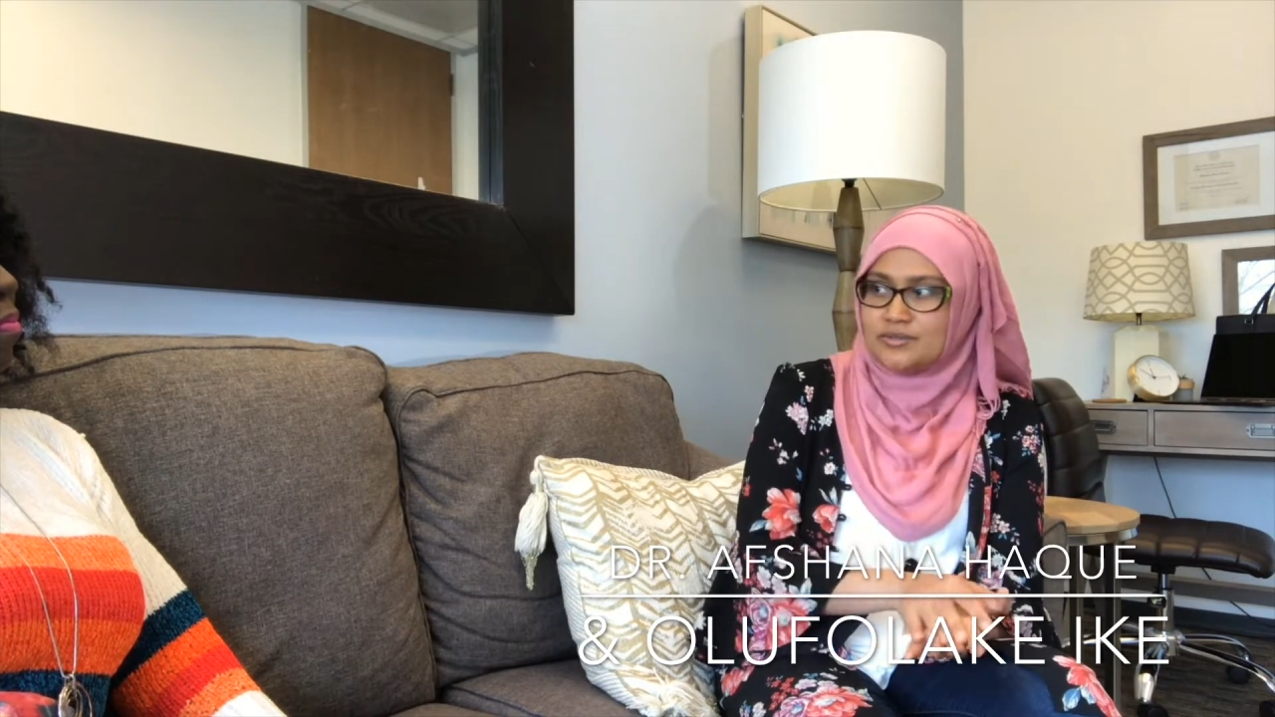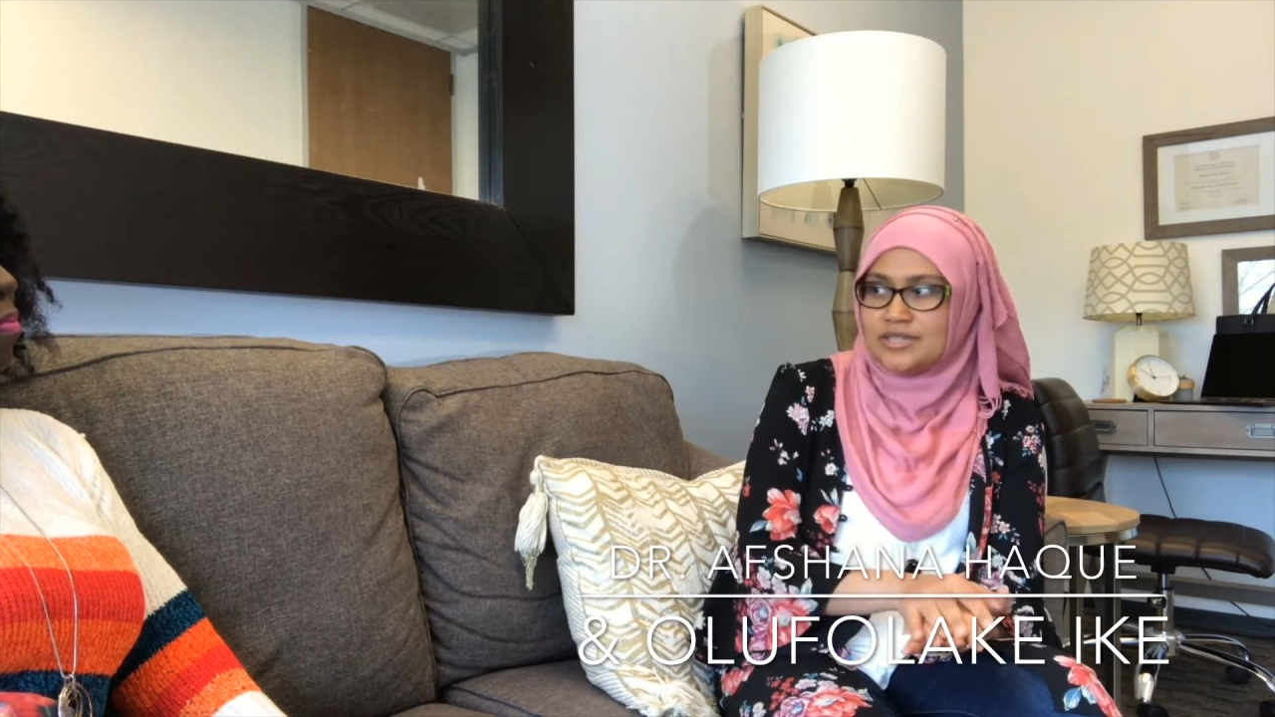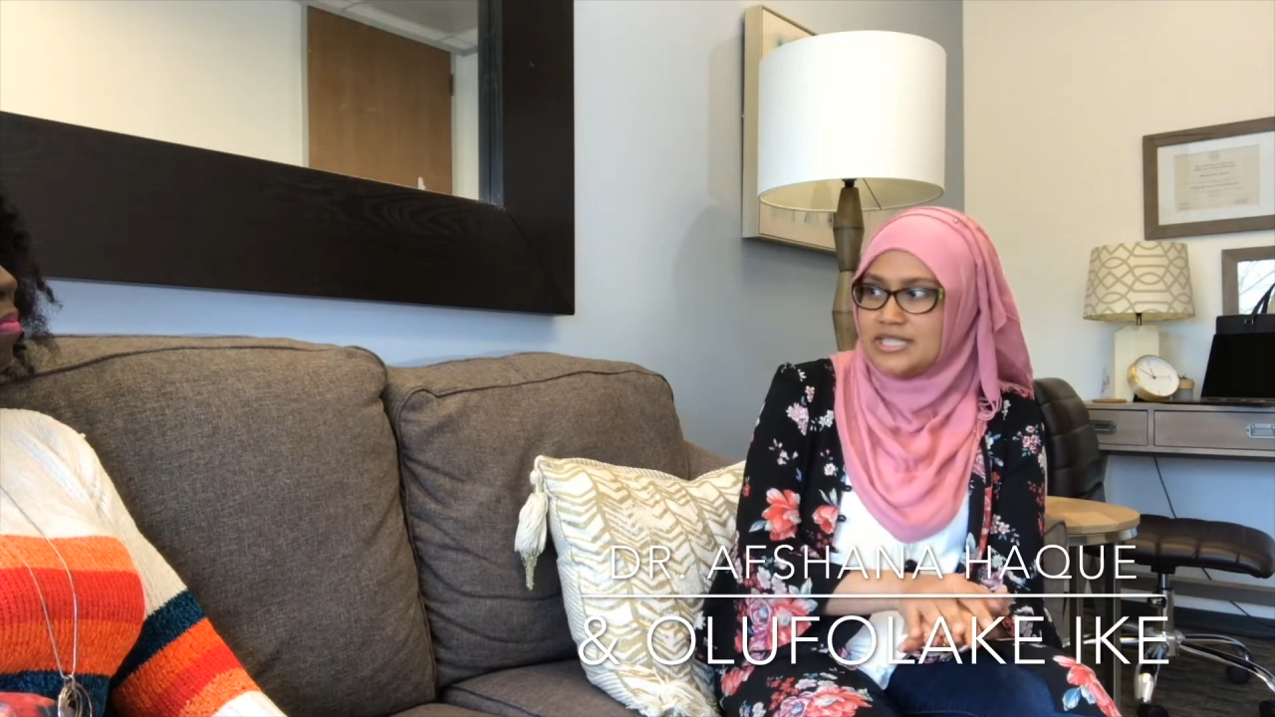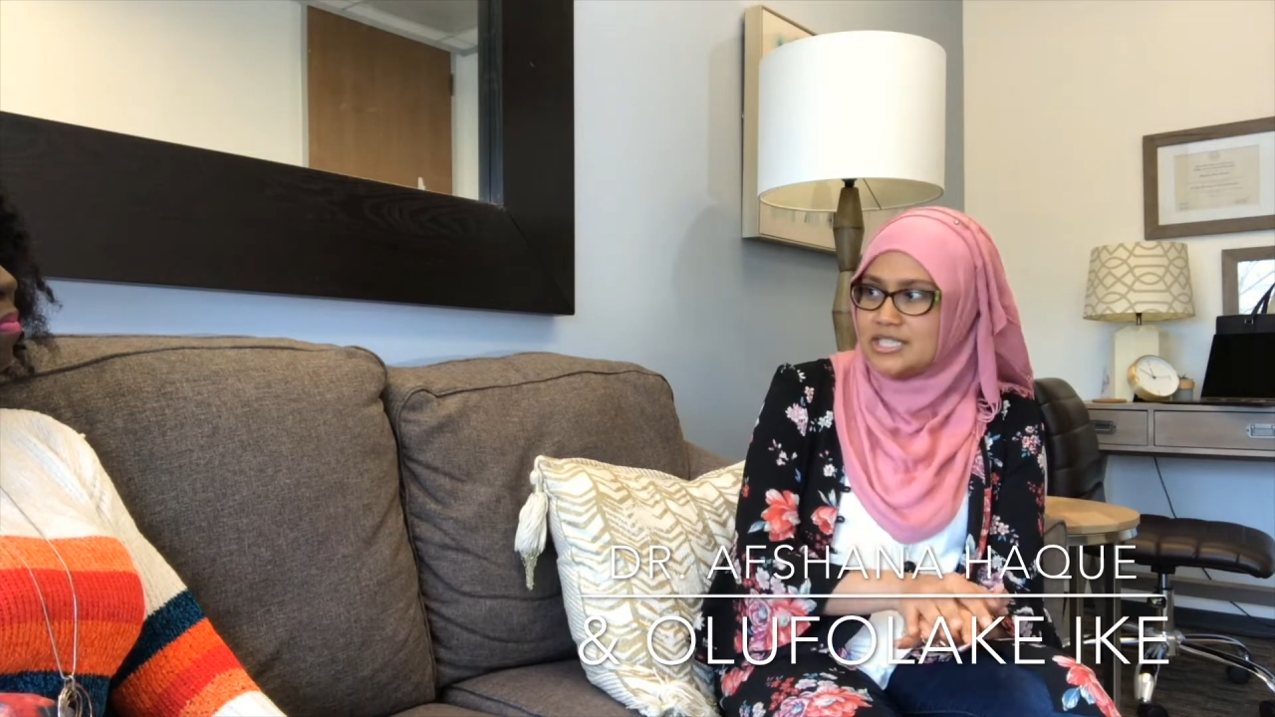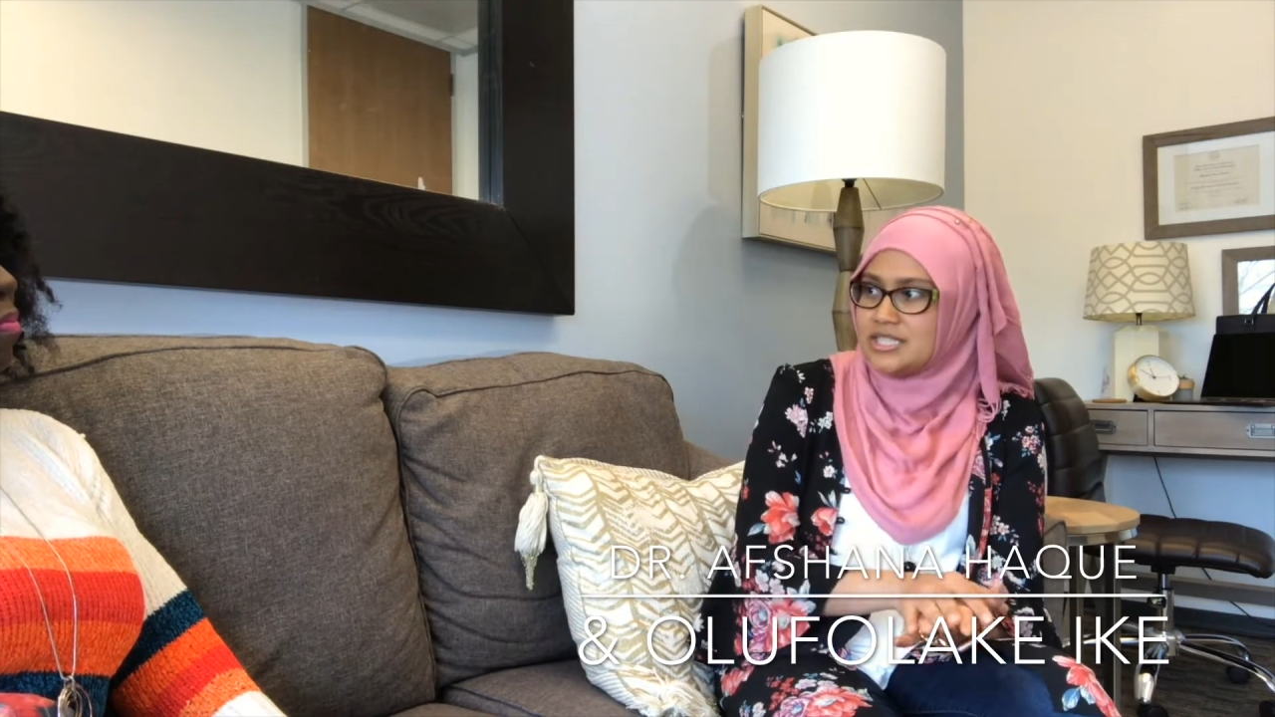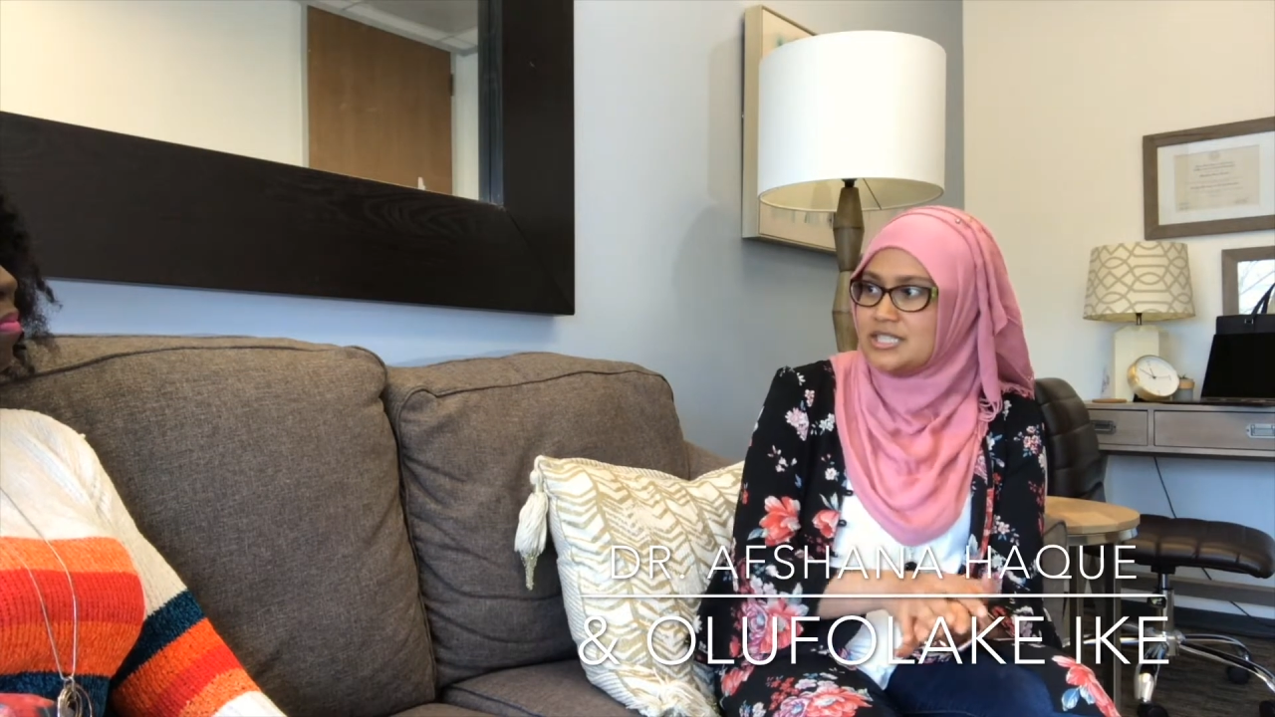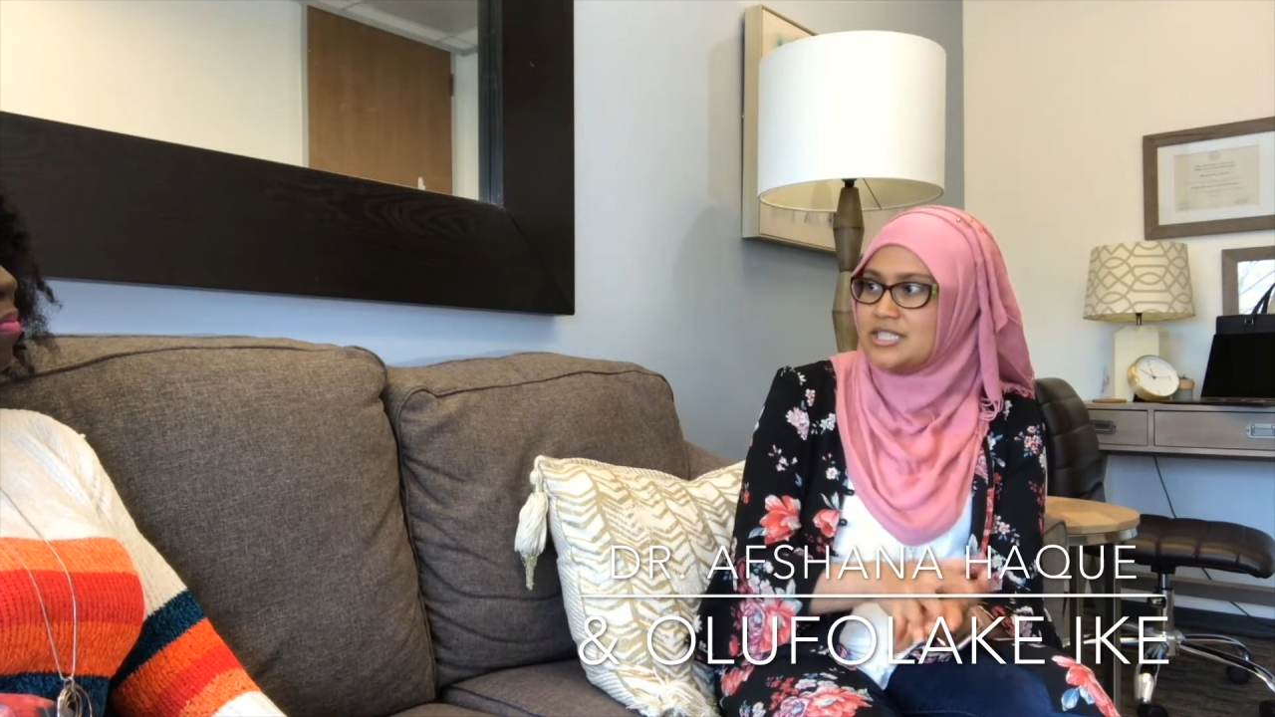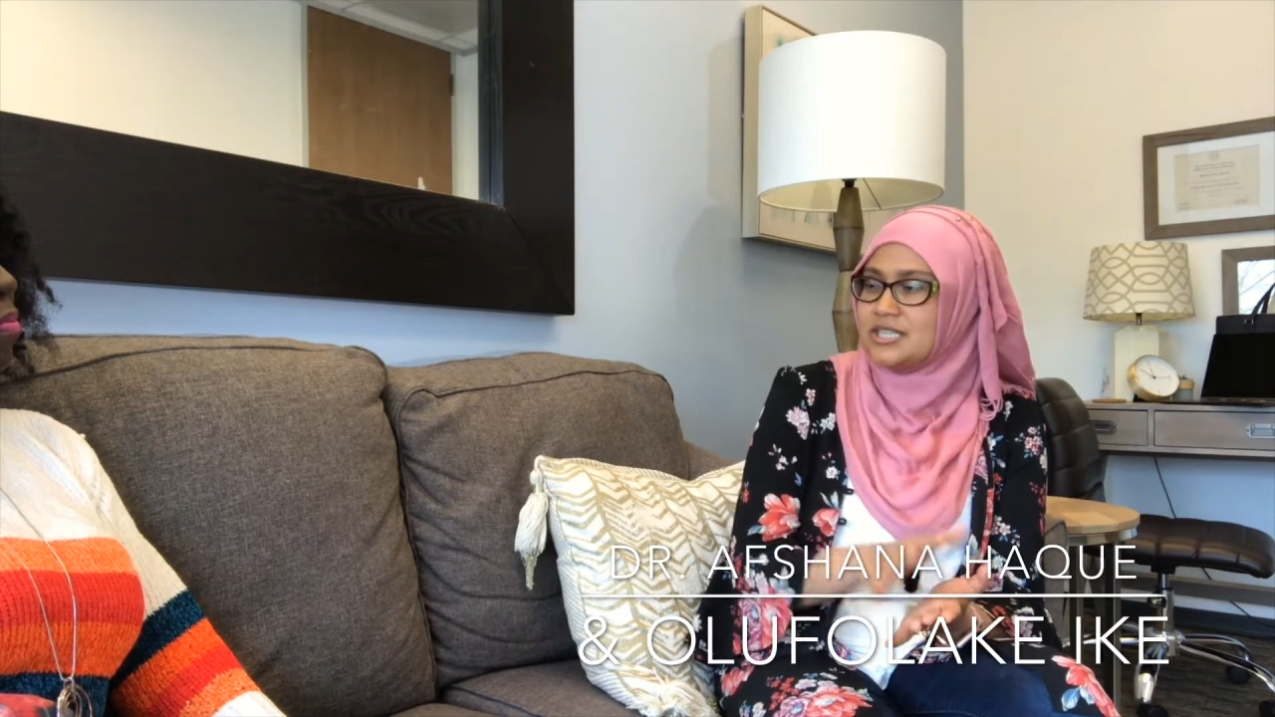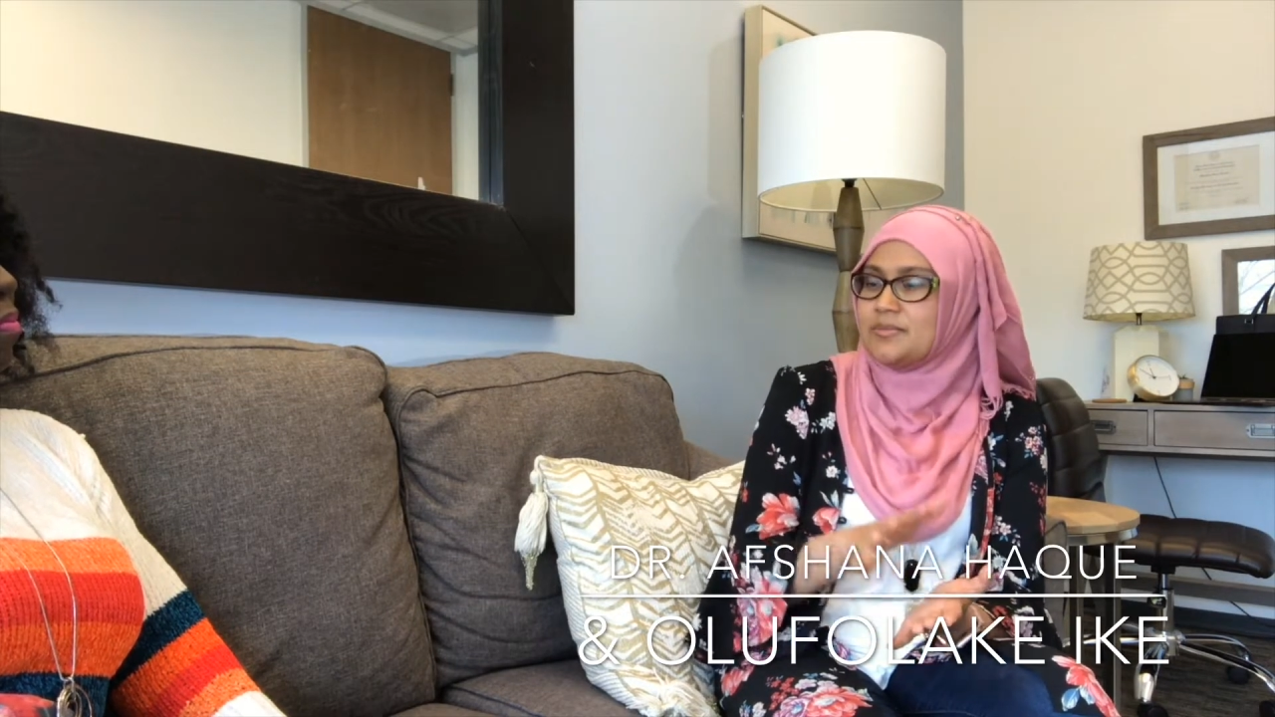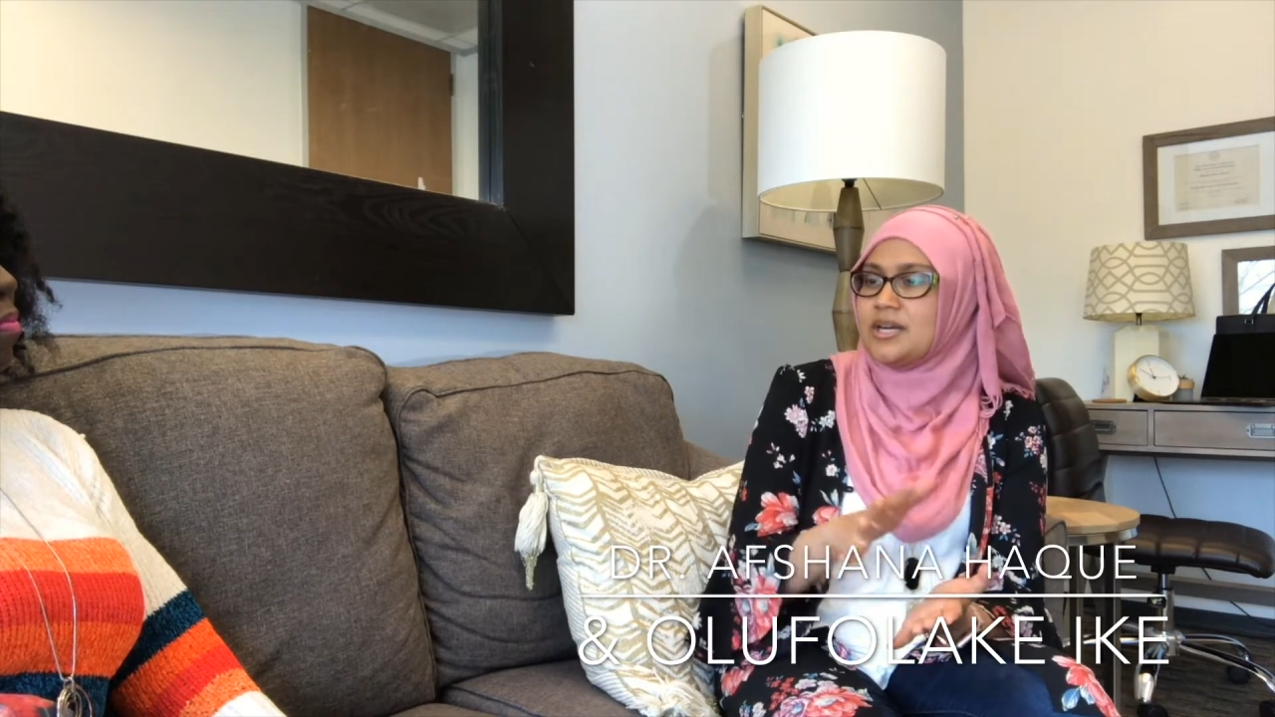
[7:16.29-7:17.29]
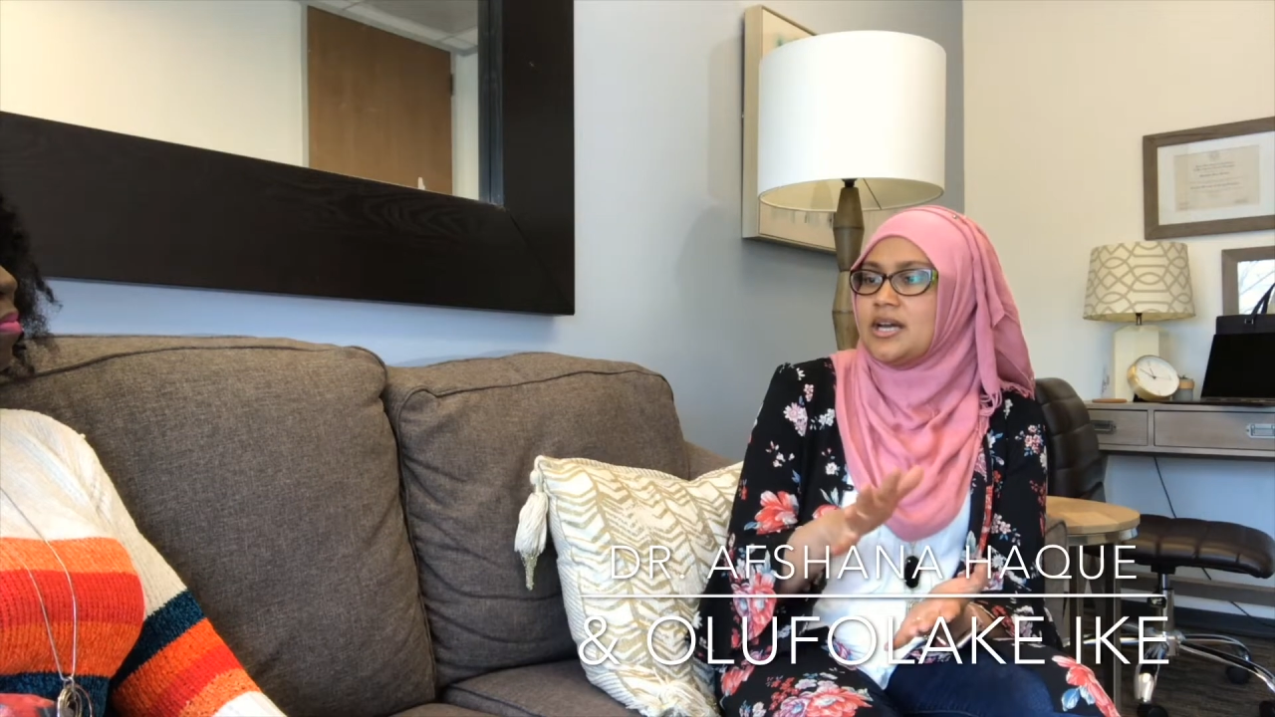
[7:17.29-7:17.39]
relationship,